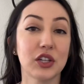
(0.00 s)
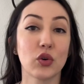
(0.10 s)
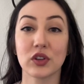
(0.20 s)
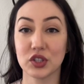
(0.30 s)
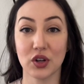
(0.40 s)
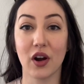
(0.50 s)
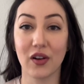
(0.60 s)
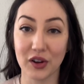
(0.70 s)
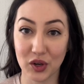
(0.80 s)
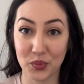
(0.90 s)
the North Star
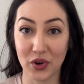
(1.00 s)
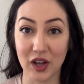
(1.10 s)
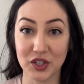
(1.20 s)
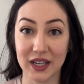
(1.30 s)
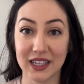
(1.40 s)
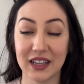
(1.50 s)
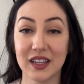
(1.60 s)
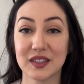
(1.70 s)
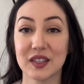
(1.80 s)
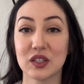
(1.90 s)
on your project, and
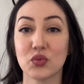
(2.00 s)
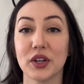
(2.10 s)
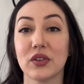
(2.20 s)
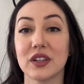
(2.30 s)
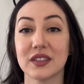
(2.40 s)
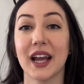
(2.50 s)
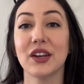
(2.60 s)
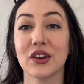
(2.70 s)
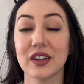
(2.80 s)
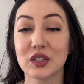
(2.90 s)
this is what your
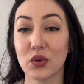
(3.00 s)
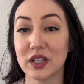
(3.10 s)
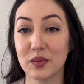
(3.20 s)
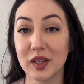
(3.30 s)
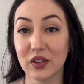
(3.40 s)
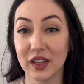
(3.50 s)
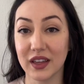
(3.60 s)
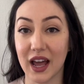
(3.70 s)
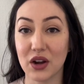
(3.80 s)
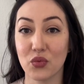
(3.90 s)
designer is going to be
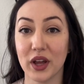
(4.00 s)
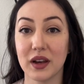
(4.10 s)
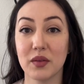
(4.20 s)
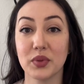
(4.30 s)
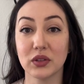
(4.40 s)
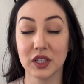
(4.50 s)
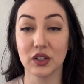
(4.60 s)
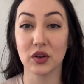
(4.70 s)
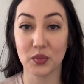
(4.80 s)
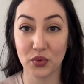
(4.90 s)
looking at when building
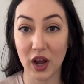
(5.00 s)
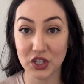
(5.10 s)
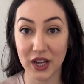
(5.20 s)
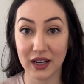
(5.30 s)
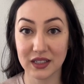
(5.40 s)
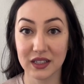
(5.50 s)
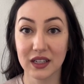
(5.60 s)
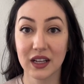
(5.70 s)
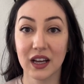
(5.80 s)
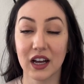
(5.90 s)
your project.
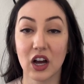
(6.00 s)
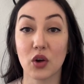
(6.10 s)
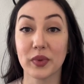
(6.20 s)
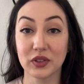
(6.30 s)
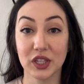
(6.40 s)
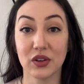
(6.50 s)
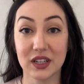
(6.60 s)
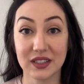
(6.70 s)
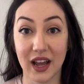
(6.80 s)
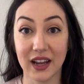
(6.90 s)
Or building your
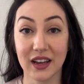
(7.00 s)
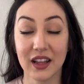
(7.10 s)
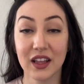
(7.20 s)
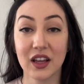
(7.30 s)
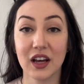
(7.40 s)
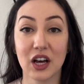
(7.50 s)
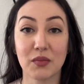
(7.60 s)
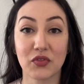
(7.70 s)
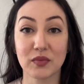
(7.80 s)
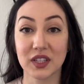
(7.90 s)
design,
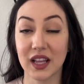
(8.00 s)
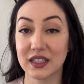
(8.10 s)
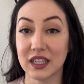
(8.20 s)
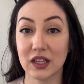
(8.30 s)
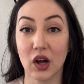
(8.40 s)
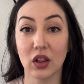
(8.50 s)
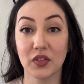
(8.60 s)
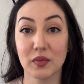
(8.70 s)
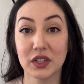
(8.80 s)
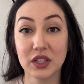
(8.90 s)
from selecting all
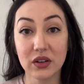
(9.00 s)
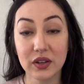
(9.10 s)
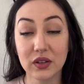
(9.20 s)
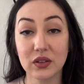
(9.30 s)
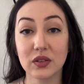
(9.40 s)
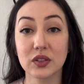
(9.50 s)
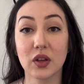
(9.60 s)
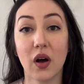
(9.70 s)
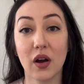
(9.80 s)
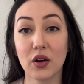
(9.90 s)
of the materials,
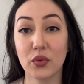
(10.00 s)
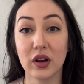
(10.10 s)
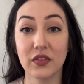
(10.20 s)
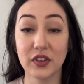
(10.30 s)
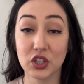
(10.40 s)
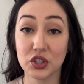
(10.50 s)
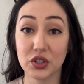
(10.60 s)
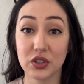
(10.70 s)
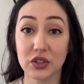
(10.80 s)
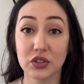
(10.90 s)
hardware,
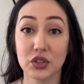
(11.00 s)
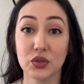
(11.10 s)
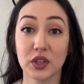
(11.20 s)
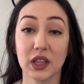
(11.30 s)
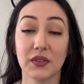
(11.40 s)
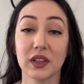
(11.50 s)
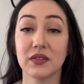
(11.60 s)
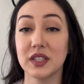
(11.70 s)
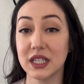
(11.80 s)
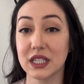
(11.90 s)
fixtures, to the level
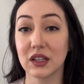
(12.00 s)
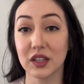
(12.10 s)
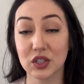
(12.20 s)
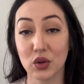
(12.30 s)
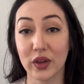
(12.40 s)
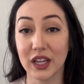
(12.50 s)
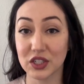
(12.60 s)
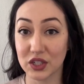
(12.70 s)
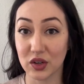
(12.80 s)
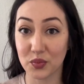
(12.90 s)
of detail that's going
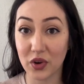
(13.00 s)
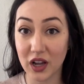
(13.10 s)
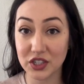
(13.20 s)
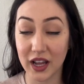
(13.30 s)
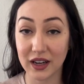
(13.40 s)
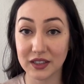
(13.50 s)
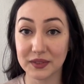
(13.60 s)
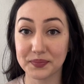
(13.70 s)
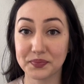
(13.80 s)
into your project.